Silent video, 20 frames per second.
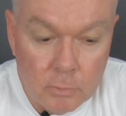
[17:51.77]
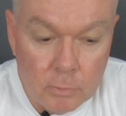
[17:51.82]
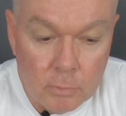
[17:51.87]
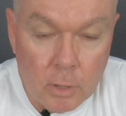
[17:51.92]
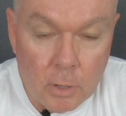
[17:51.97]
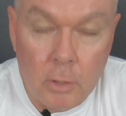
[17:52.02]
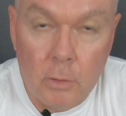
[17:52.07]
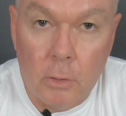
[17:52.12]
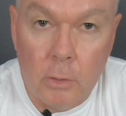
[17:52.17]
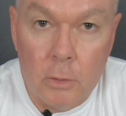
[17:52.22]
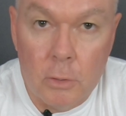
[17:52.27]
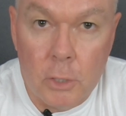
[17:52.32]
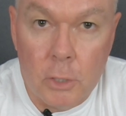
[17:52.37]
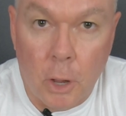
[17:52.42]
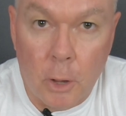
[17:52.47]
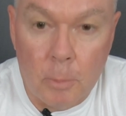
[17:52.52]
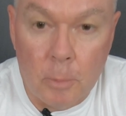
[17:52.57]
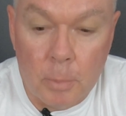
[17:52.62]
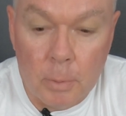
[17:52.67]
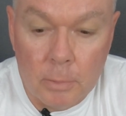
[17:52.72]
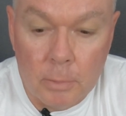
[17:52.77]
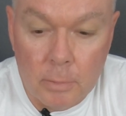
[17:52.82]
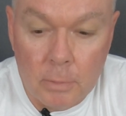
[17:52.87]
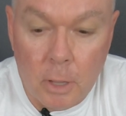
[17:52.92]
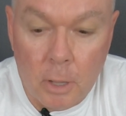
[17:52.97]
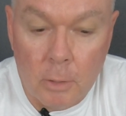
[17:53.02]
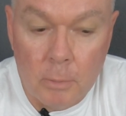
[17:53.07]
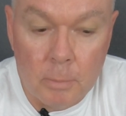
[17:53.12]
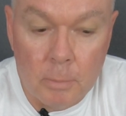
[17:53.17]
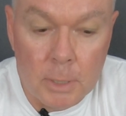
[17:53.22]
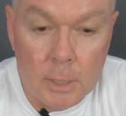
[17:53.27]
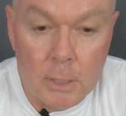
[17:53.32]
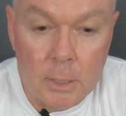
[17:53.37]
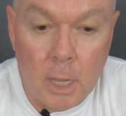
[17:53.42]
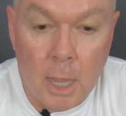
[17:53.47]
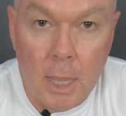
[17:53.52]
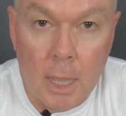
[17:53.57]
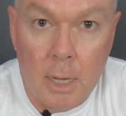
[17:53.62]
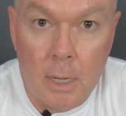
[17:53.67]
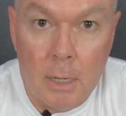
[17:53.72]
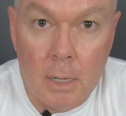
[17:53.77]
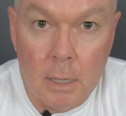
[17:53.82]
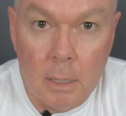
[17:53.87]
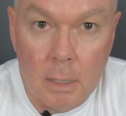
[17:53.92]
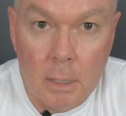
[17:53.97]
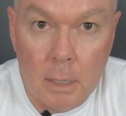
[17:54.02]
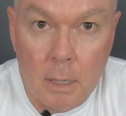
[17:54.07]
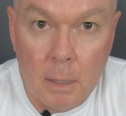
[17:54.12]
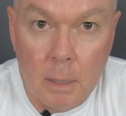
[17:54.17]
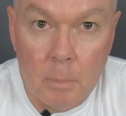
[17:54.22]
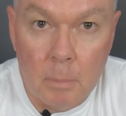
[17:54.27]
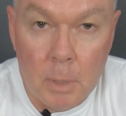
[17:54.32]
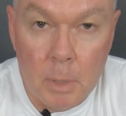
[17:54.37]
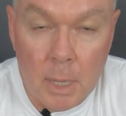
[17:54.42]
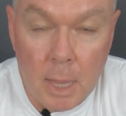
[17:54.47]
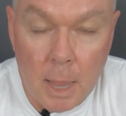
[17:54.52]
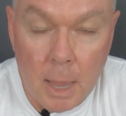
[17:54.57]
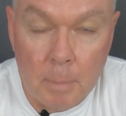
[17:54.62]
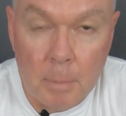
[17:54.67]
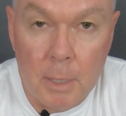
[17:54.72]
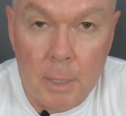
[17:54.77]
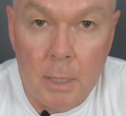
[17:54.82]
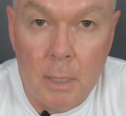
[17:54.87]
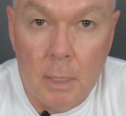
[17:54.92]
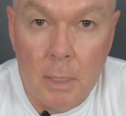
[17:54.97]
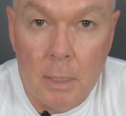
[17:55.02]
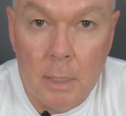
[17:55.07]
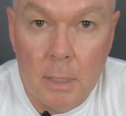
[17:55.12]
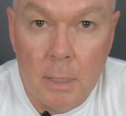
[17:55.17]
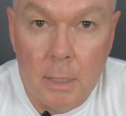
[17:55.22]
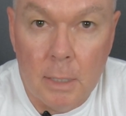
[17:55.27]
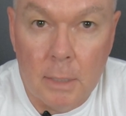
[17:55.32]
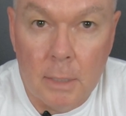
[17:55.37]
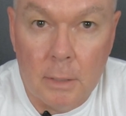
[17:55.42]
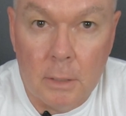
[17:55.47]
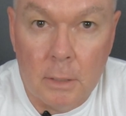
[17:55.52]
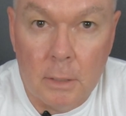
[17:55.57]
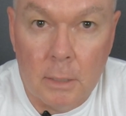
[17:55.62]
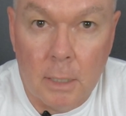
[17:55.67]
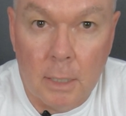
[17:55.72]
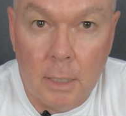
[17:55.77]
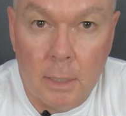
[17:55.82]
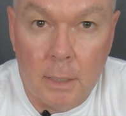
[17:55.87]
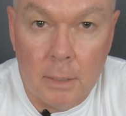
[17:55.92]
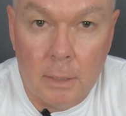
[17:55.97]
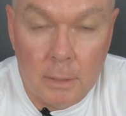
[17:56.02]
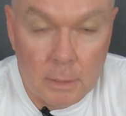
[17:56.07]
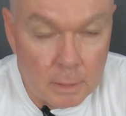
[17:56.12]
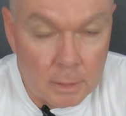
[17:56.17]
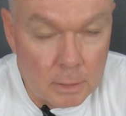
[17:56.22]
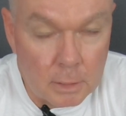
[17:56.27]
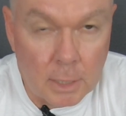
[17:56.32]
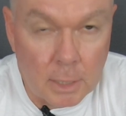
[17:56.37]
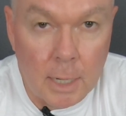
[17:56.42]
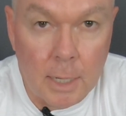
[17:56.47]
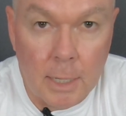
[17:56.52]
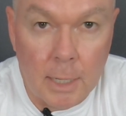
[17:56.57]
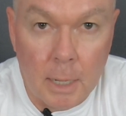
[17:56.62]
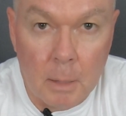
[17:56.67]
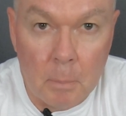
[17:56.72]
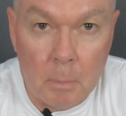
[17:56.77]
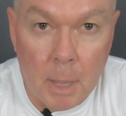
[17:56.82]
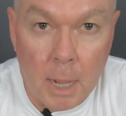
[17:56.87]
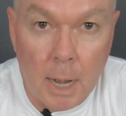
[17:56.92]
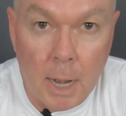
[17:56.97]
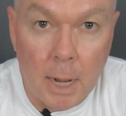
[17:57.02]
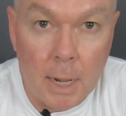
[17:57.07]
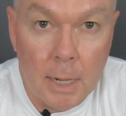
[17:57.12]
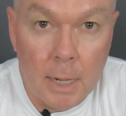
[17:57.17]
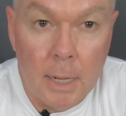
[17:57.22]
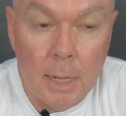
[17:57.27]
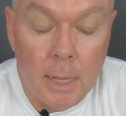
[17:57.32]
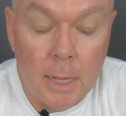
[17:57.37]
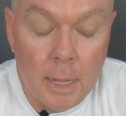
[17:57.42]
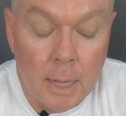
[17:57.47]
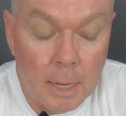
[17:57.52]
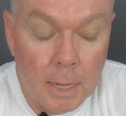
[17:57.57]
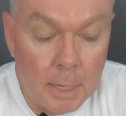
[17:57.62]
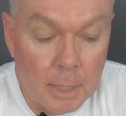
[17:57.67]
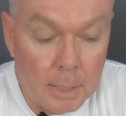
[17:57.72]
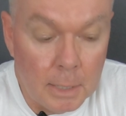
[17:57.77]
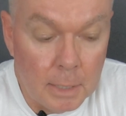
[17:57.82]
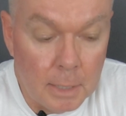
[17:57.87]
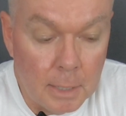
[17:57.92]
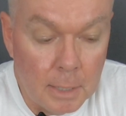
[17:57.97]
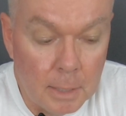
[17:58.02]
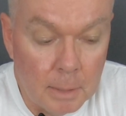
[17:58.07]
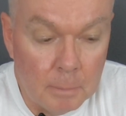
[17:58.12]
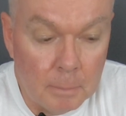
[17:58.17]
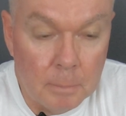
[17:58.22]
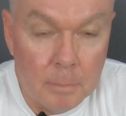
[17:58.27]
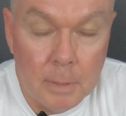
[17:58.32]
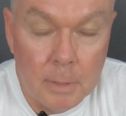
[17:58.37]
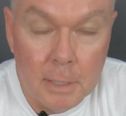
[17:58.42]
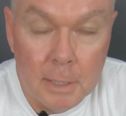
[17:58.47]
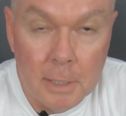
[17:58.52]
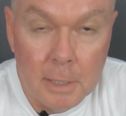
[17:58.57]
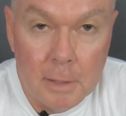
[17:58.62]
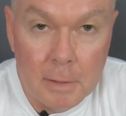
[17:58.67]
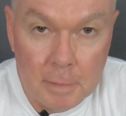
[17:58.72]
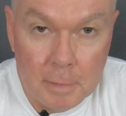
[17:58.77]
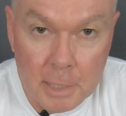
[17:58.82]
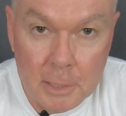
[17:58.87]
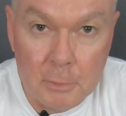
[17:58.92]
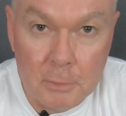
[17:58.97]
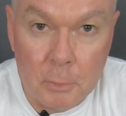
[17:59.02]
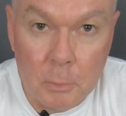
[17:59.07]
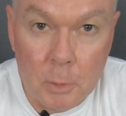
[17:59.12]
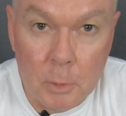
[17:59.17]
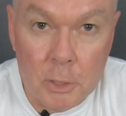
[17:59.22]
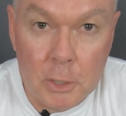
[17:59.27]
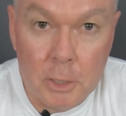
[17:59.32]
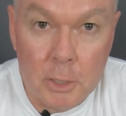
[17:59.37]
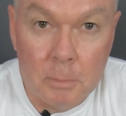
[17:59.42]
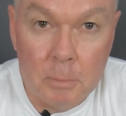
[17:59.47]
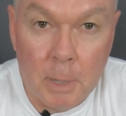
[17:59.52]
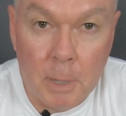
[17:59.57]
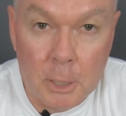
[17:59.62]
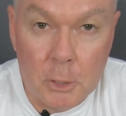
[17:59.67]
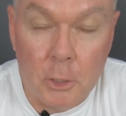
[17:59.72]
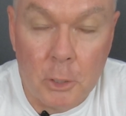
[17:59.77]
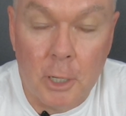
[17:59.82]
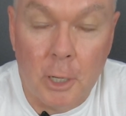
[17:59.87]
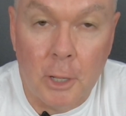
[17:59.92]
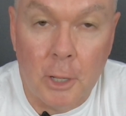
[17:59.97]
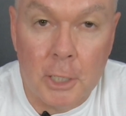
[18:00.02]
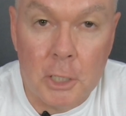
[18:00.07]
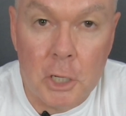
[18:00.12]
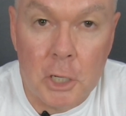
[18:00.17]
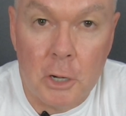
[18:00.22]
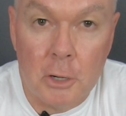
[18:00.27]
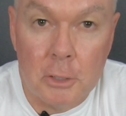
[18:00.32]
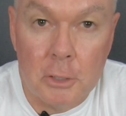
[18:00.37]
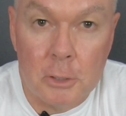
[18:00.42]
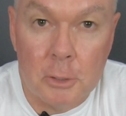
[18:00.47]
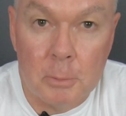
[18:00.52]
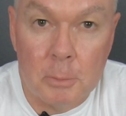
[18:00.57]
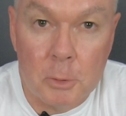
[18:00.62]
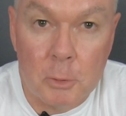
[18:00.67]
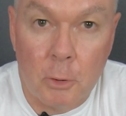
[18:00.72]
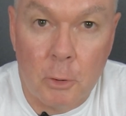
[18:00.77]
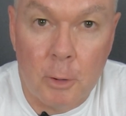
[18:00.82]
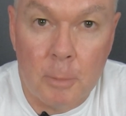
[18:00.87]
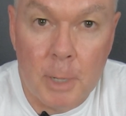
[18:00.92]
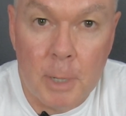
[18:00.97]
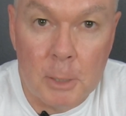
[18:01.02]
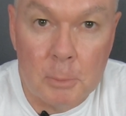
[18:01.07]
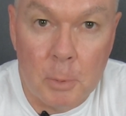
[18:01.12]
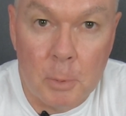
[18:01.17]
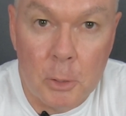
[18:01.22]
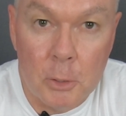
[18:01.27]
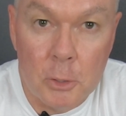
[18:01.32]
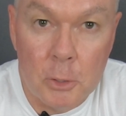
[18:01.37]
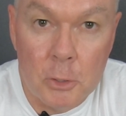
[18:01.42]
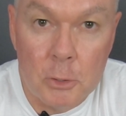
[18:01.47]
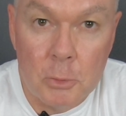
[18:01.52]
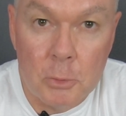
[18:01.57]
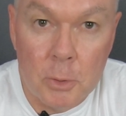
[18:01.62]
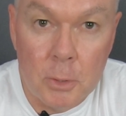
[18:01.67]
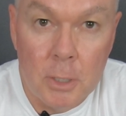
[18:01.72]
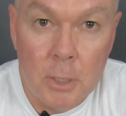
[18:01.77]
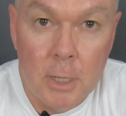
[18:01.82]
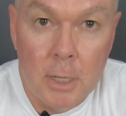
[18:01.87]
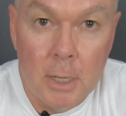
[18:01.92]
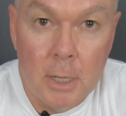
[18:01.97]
Don't lose hope. Don't be sad. Be happy. It's going to get better. And thanks for watching. Make sure you like, share and subscribe as per usual.